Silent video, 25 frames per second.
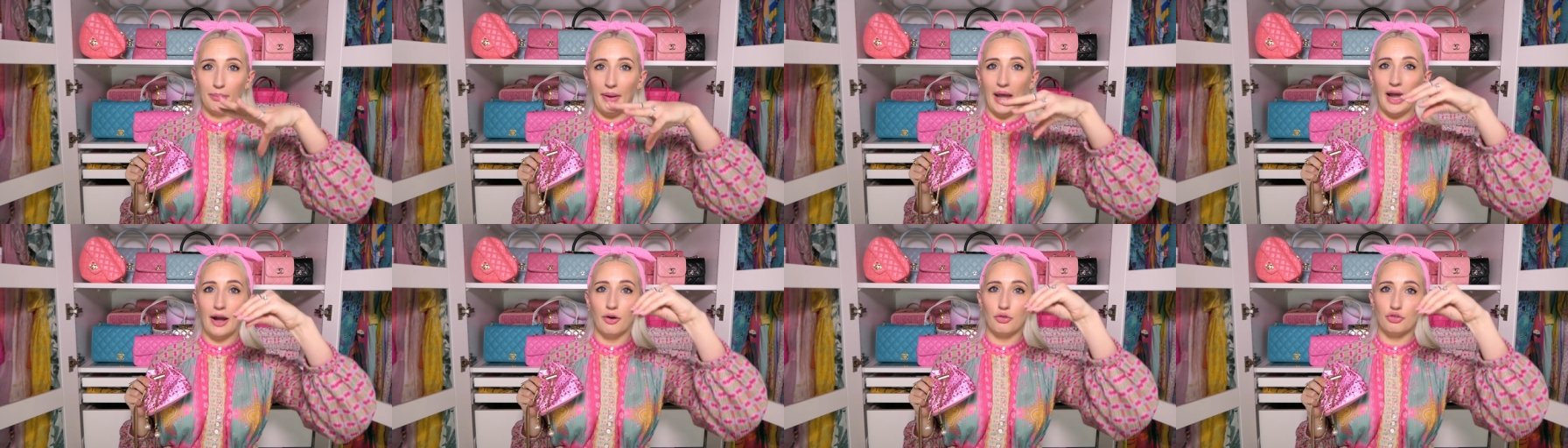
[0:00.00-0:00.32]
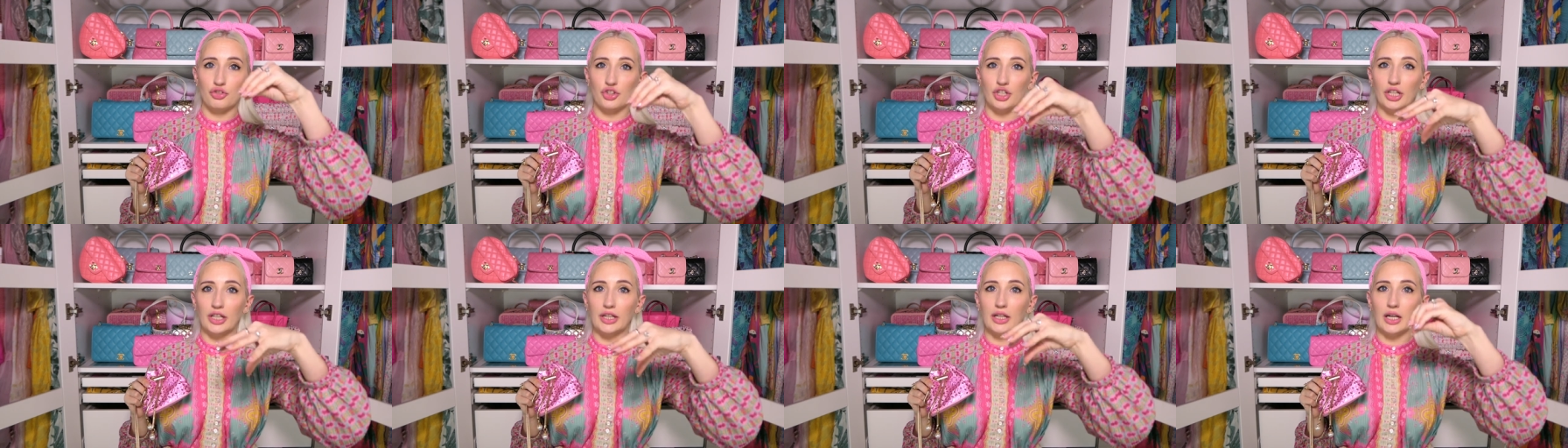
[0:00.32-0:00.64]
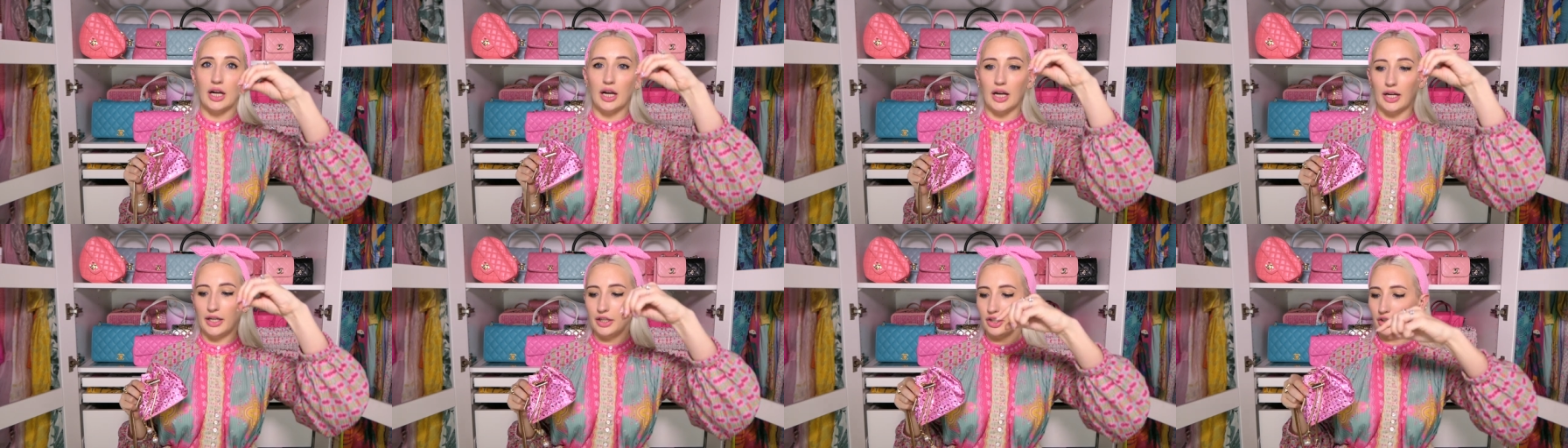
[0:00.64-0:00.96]
pouchy
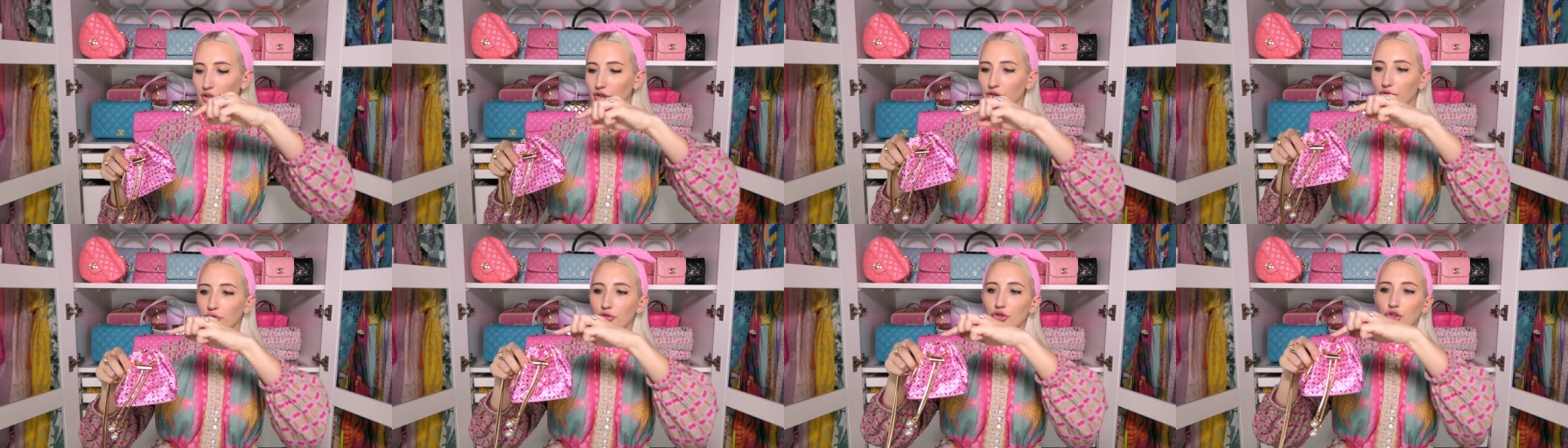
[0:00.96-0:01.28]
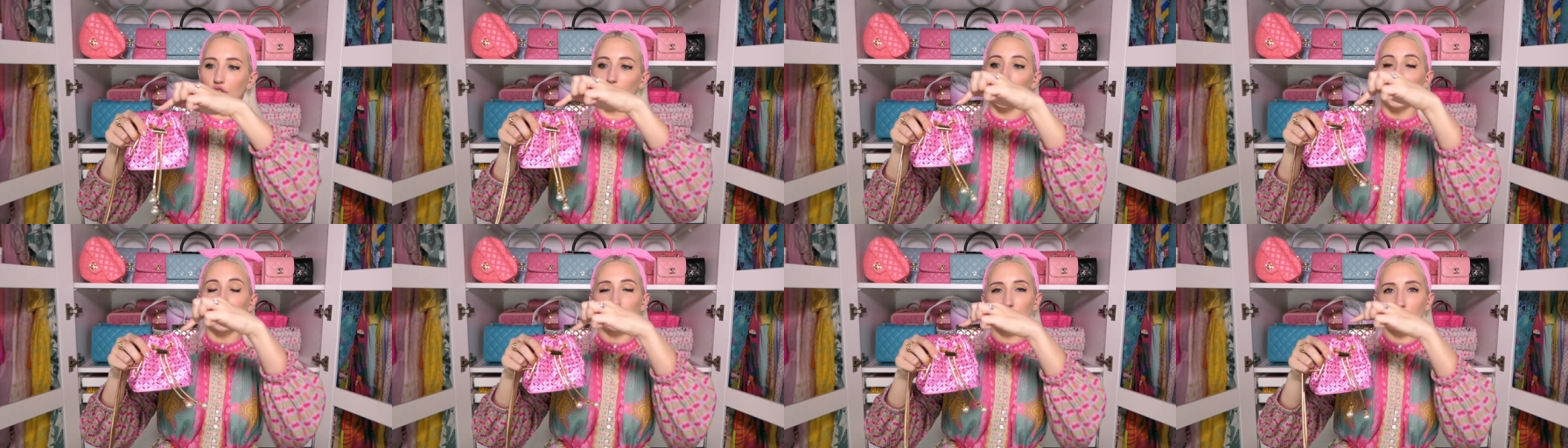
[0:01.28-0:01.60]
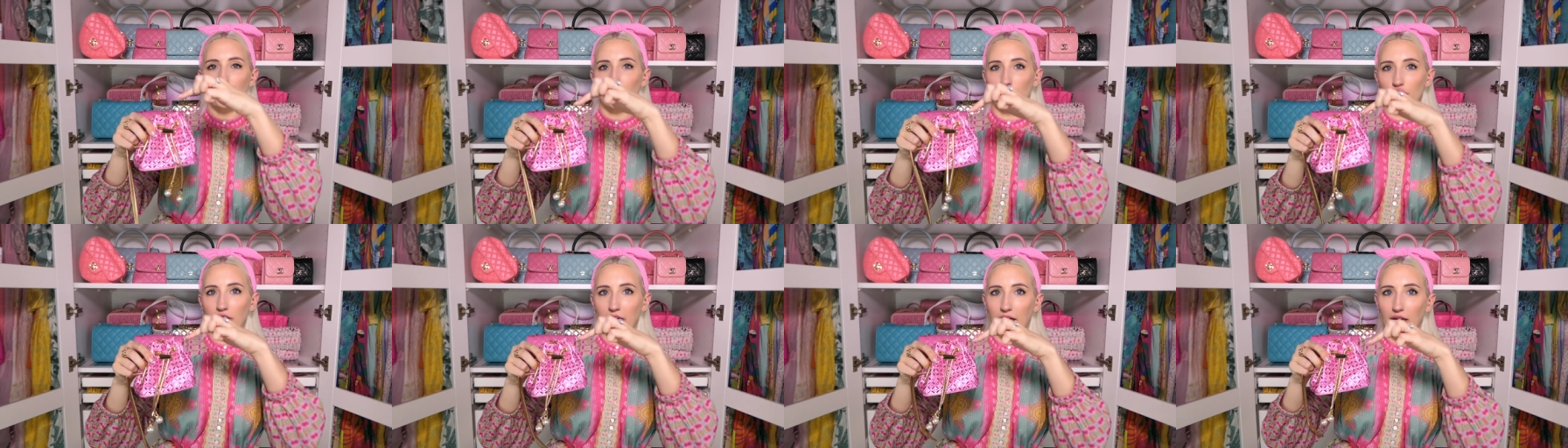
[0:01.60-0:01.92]
kind of
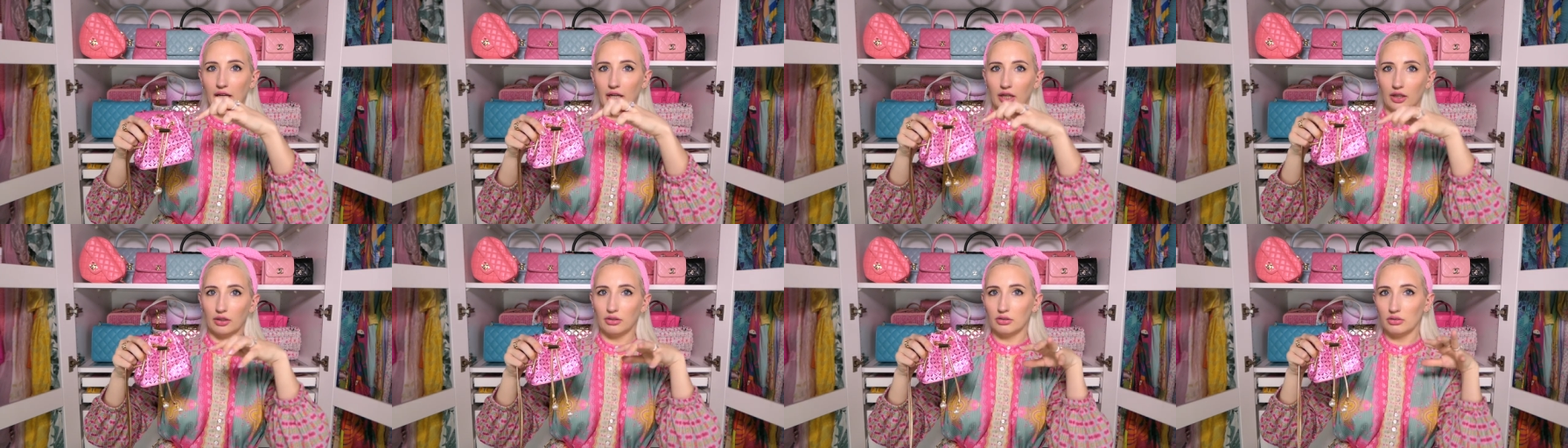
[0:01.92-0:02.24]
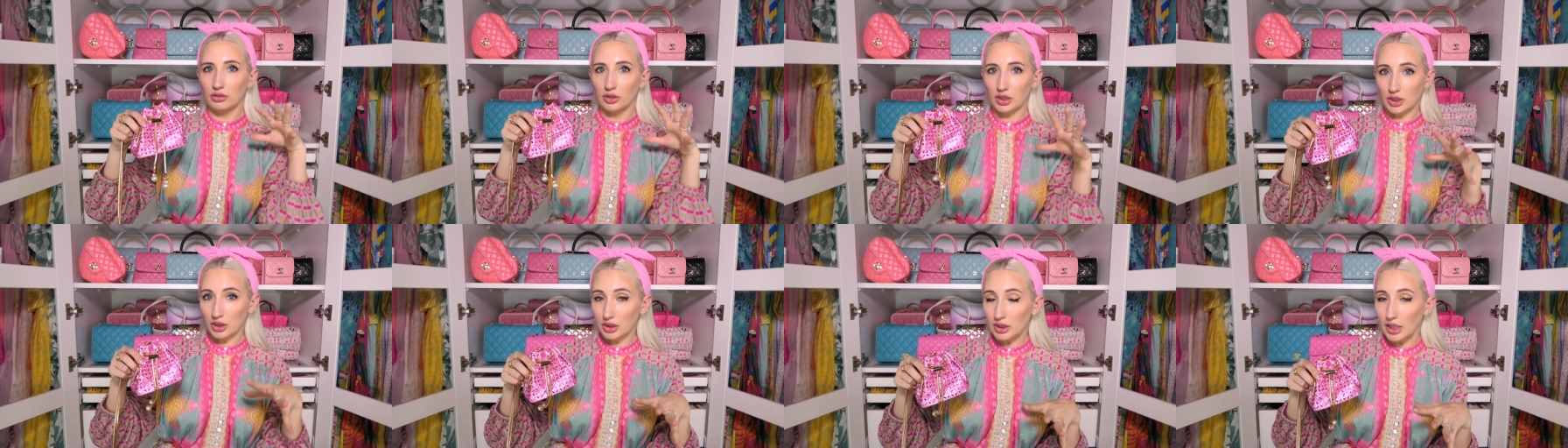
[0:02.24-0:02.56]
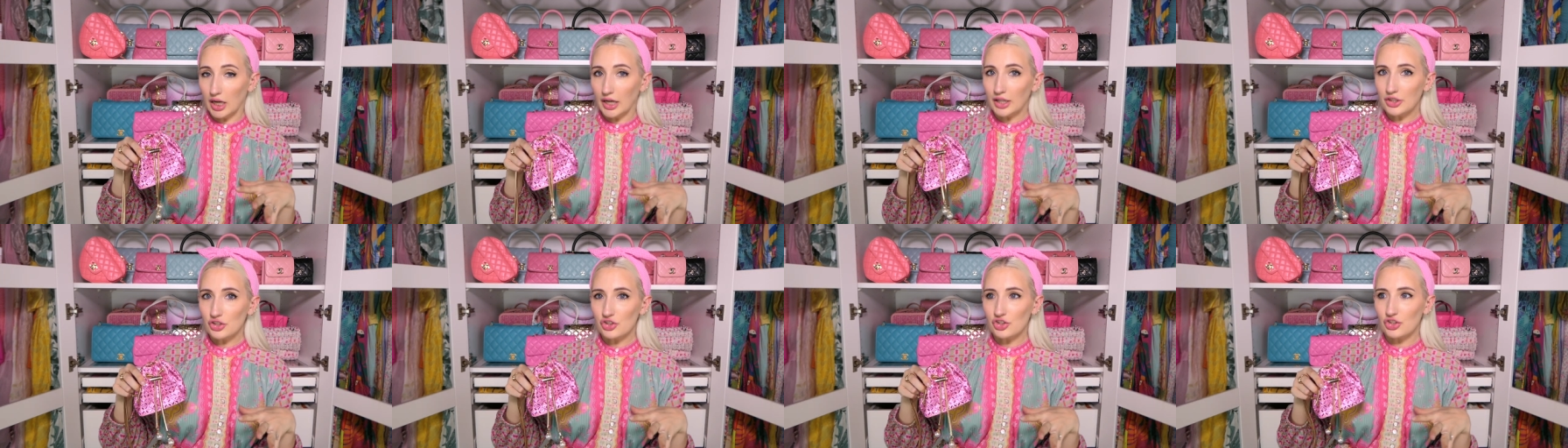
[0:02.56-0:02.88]
drawstring
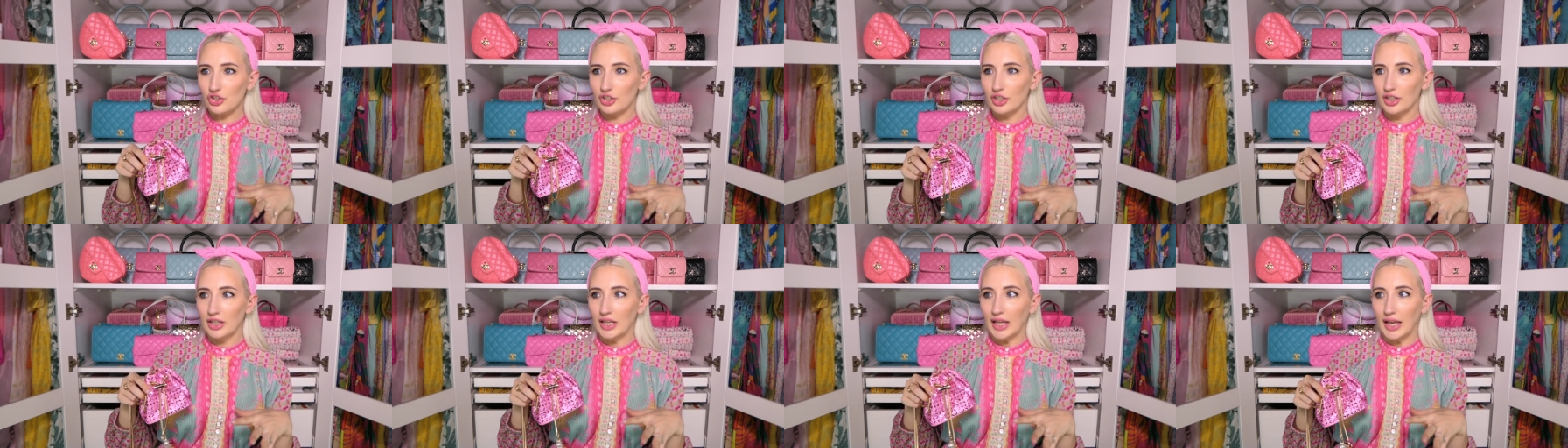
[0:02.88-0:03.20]
clutch